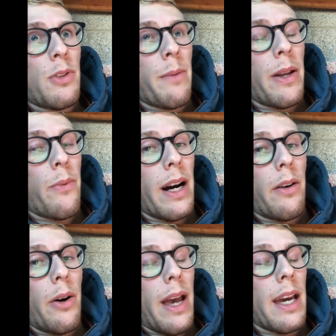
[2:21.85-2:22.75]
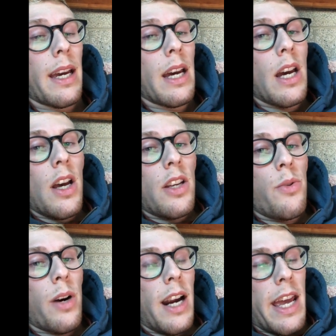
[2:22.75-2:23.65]
So I'm like, wow, okay,
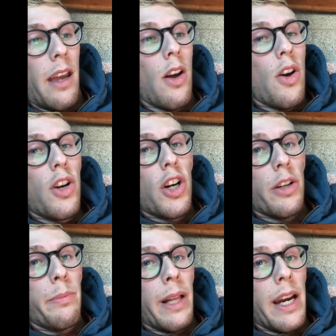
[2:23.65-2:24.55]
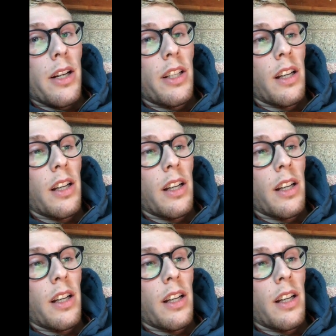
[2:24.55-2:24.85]
you are a good player.